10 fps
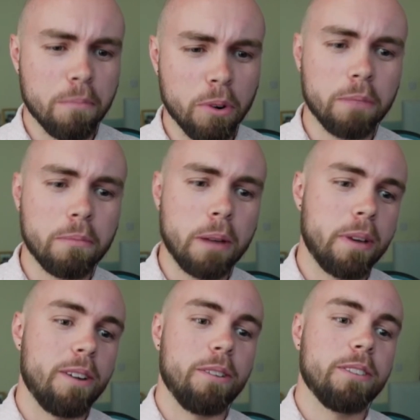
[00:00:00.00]
More than my
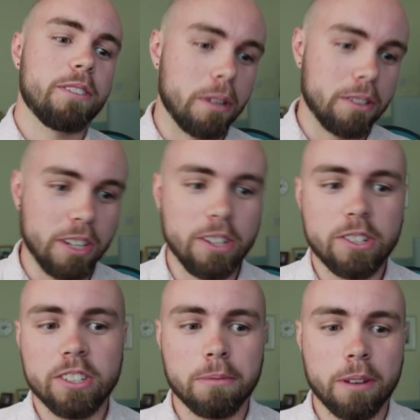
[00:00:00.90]
parents, my
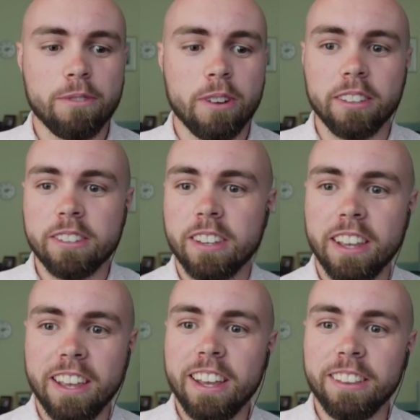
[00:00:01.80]
teachers, and my friends,
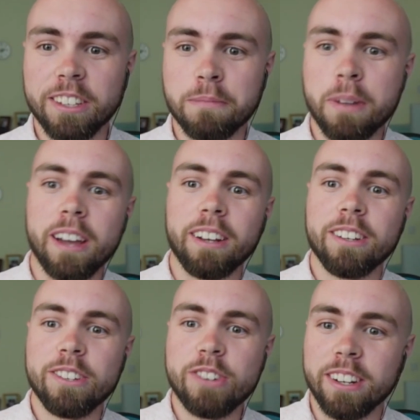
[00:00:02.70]
this
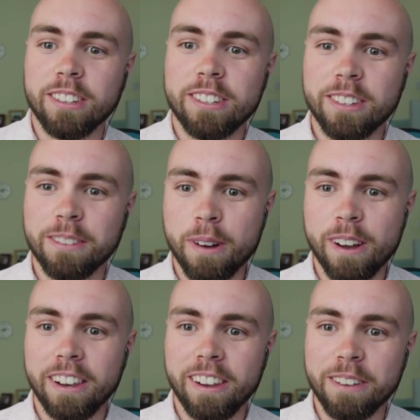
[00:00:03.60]
man changed my